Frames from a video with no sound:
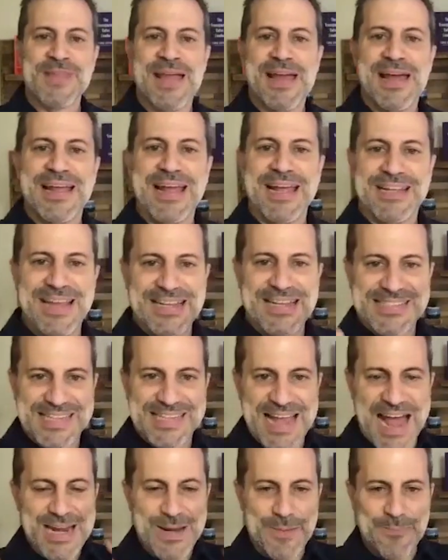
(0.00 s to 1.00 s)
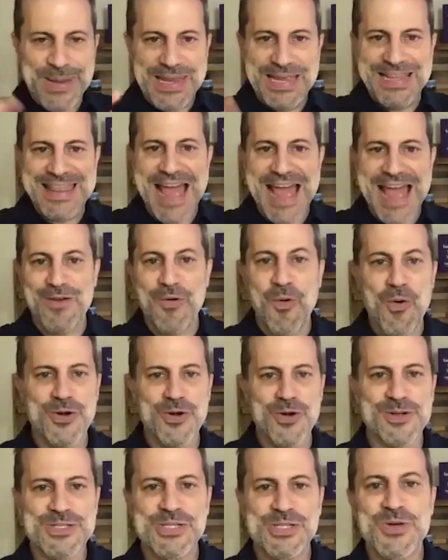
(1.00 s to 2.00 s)
It, has got to be in that
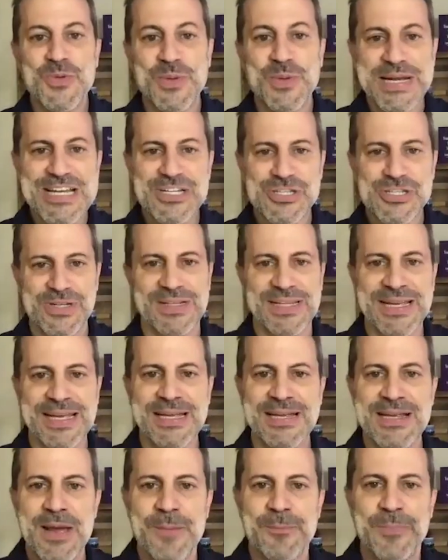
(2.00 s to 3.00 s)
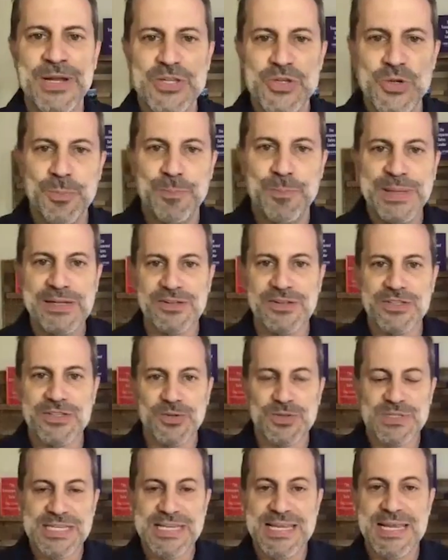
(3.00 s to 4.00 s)
order too initially, but you build
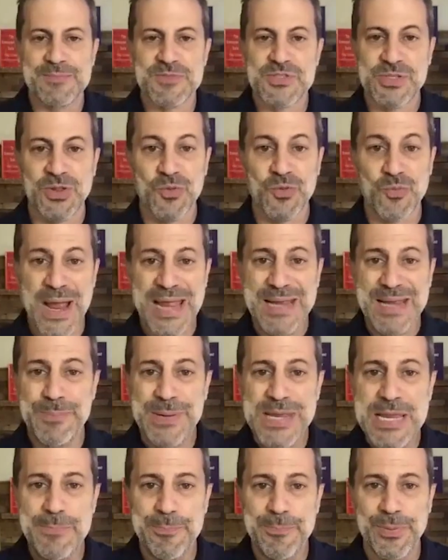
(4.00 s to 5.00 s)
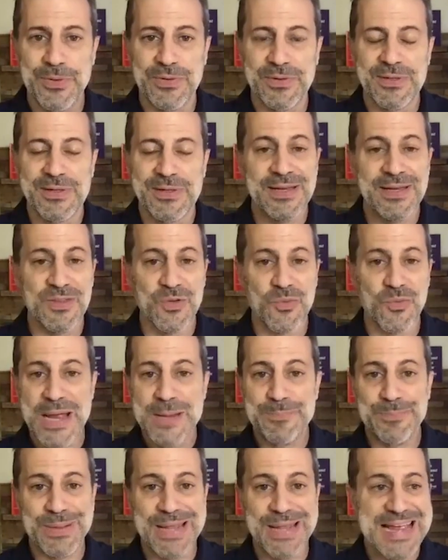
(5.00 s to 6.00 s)
your team. So the right people in the
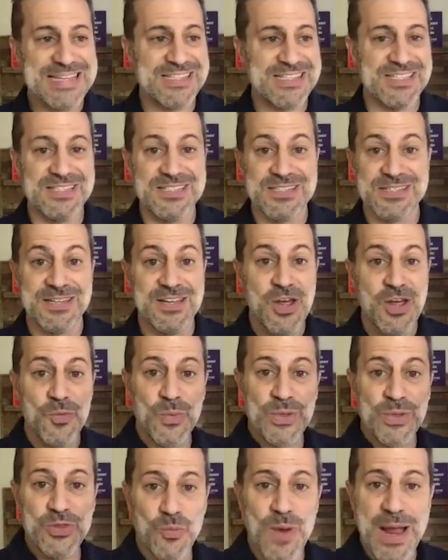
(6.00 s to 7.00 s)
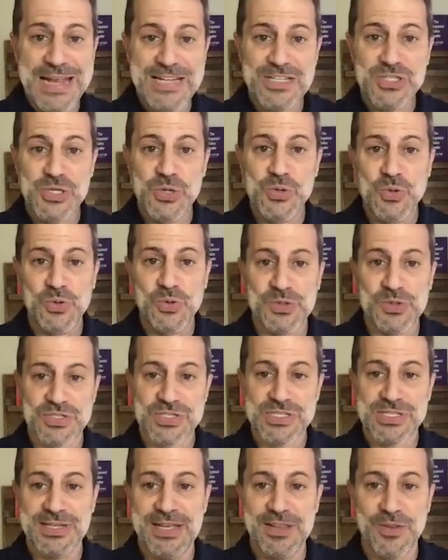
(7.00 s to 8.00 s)
right places with the right
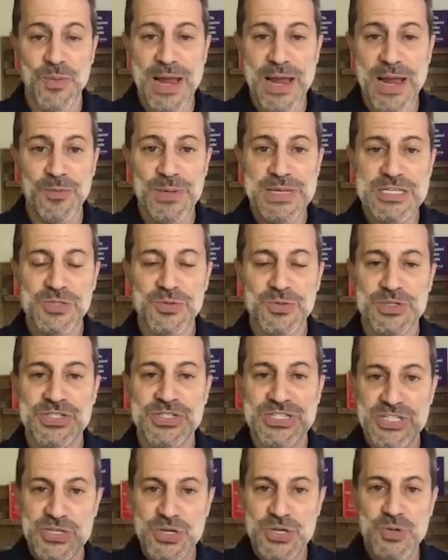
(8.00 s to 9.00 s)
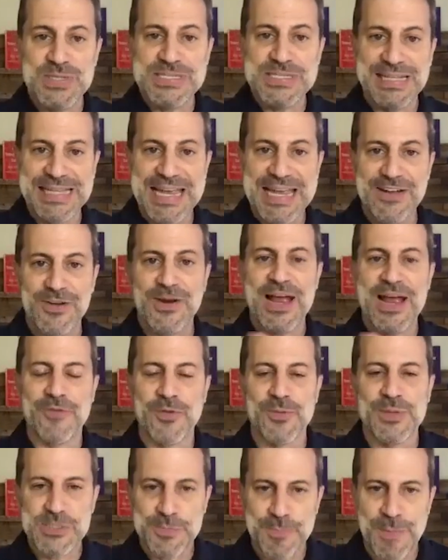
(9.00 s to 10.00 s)
tools and the right resources. You as a leader have a
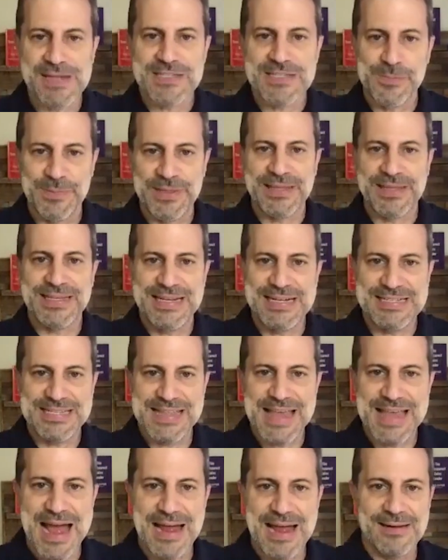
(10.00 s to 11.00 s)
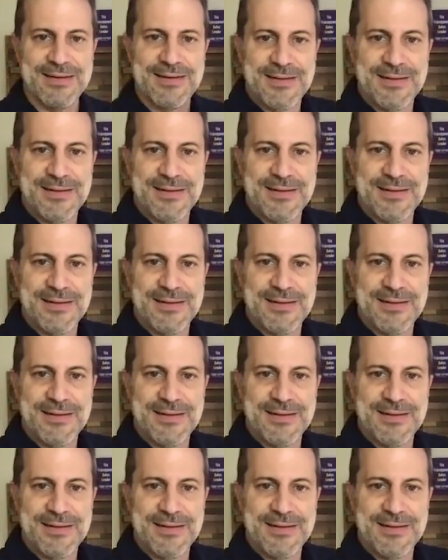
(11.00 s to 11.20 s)
responsibility to that.